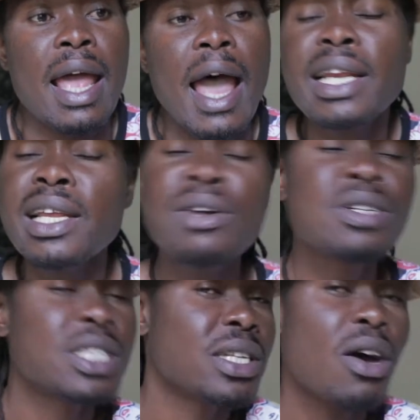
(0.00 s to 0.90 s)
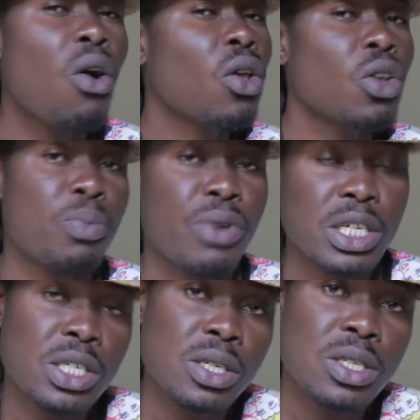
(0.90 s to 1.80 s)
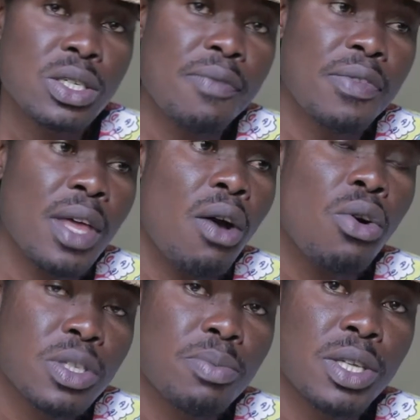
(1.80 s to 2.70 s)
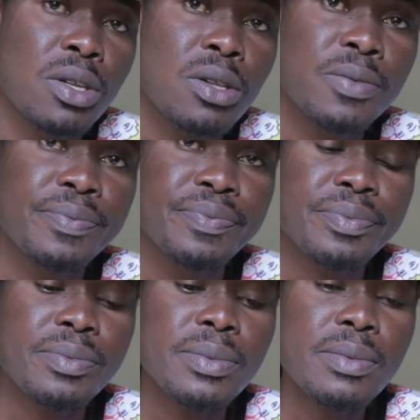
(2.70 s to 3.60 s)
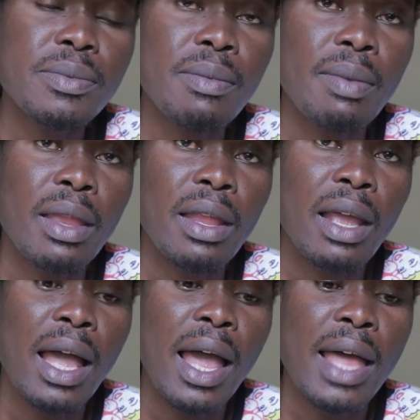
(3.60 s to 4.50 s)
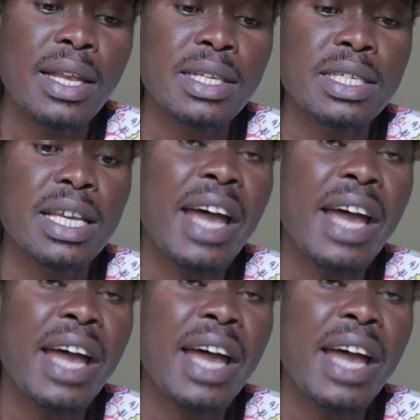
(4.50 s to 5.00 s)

And he looked at the whole operations of the hospital, and he